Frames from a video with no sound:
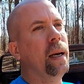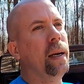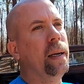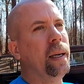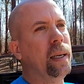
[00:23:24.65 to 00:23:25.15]

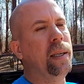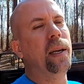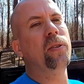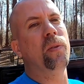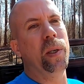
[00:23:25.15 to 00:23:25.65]
uh,
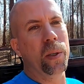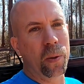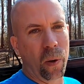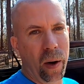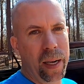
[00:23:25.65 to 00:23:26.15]

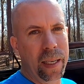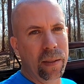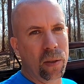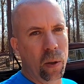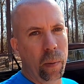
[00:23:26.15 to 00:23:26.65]
industrial
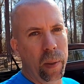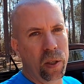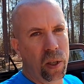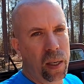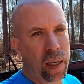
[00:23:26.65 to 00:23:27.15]
grade sewing
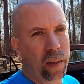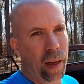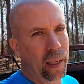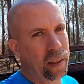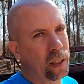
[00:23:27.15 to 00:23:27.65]
machine
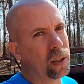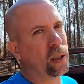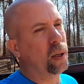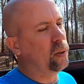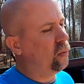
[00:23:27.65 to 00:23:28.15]
that just
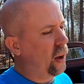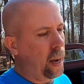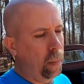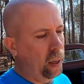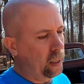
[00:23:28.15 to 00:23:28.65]
sews
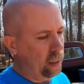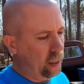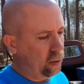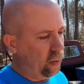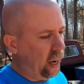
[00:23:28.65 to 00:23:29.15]
fabric
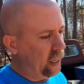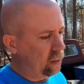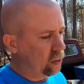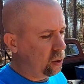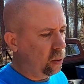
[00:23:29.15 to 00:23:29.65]
and this
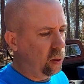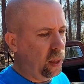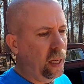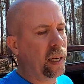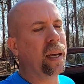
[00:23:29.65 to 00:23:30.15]
vinyl is too
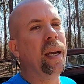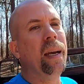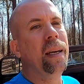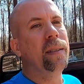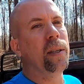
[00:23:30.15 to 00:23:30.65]
thick.
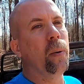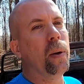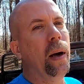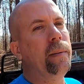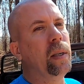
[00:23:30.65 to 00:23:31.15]
So
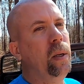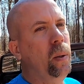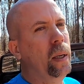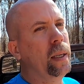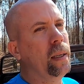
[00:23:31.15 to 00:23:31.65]
we're gonna have to
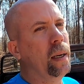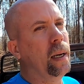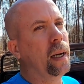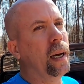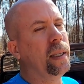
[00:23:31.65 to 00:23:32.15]
do it
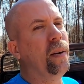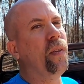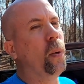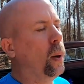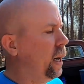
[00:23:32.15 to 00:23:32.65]
uh, a
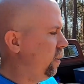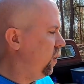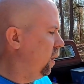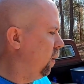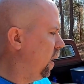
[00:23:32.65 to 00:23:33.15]
different way
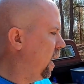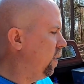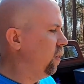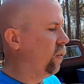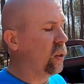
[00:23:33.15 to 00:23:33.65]
if you don't
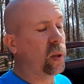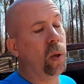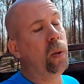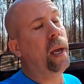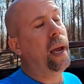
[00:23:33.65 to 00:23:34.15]
have, if the
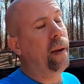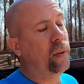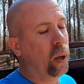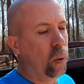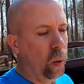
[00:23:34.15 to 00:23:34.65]
tool you
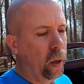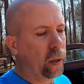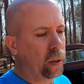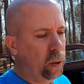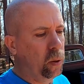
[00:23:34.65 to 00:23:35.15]
have don't
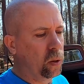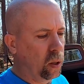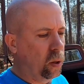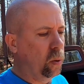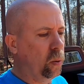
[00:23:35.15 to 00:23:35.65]
work, use
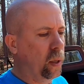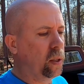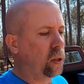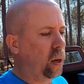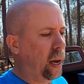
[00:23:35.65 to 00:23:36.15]
the tool
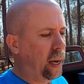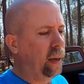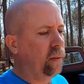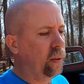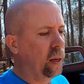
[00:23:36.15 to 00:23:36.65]
that you
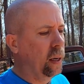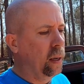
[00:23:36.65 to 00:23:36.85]
have,